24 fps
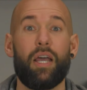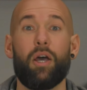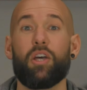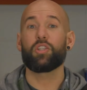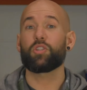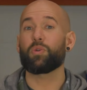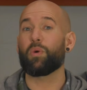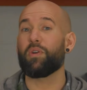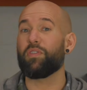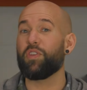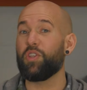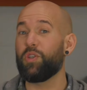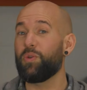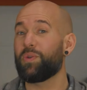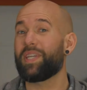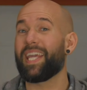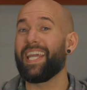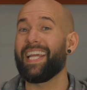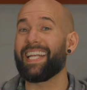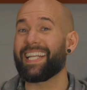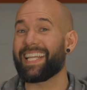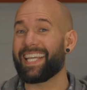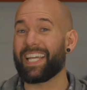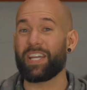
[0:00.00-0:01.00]
So if you
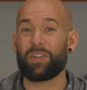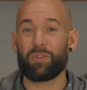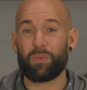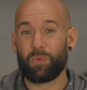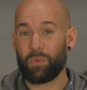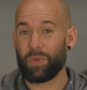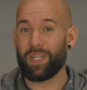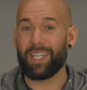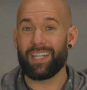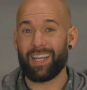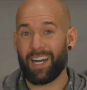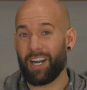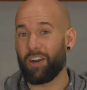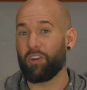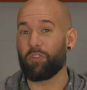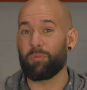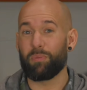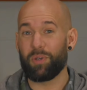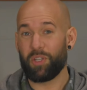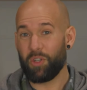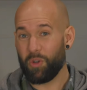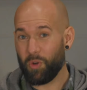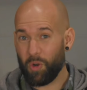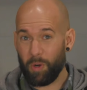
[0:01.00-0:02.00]
can get rid of
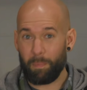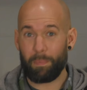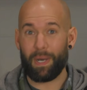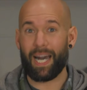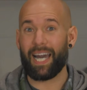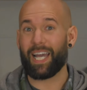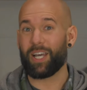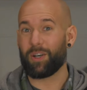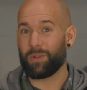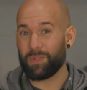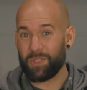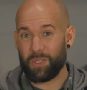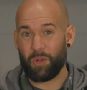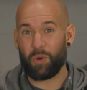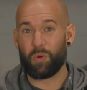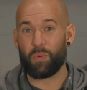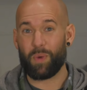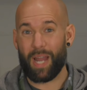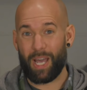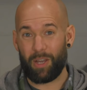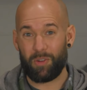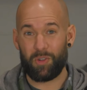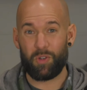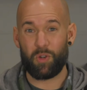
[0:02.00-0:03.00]
manure piles
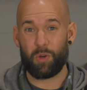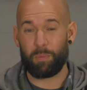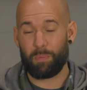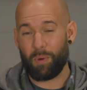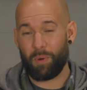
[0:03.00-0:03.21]
around your